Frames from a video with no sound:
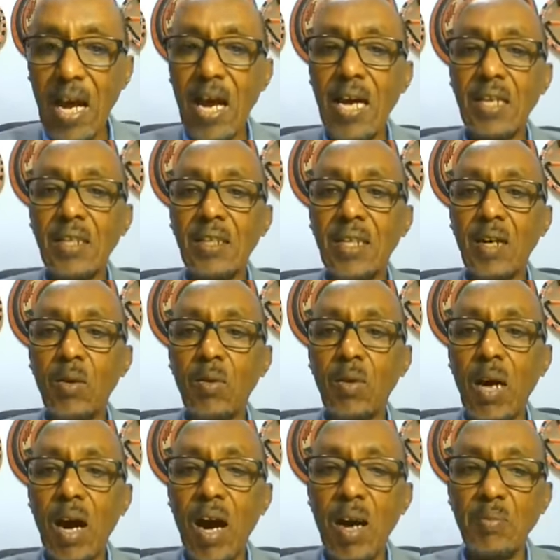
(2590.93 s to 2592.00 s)
and
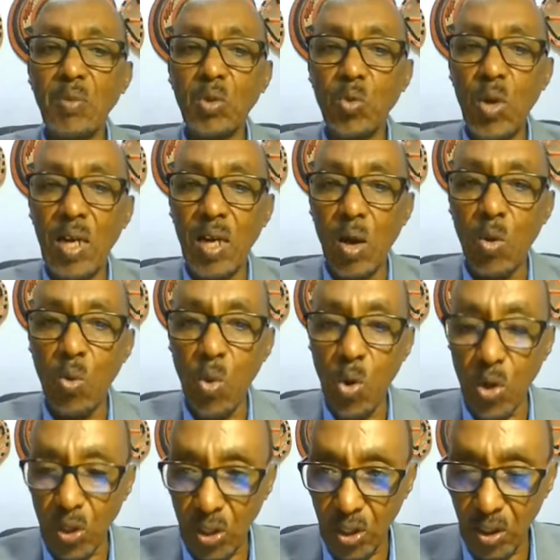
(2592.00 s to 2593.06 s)
the arms were
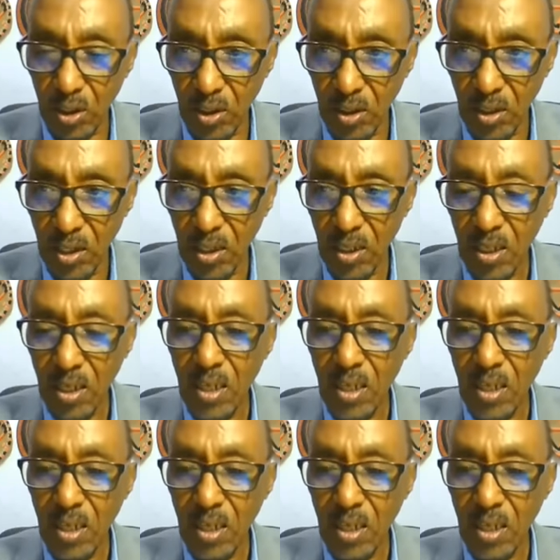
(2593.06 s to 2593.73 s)
awash.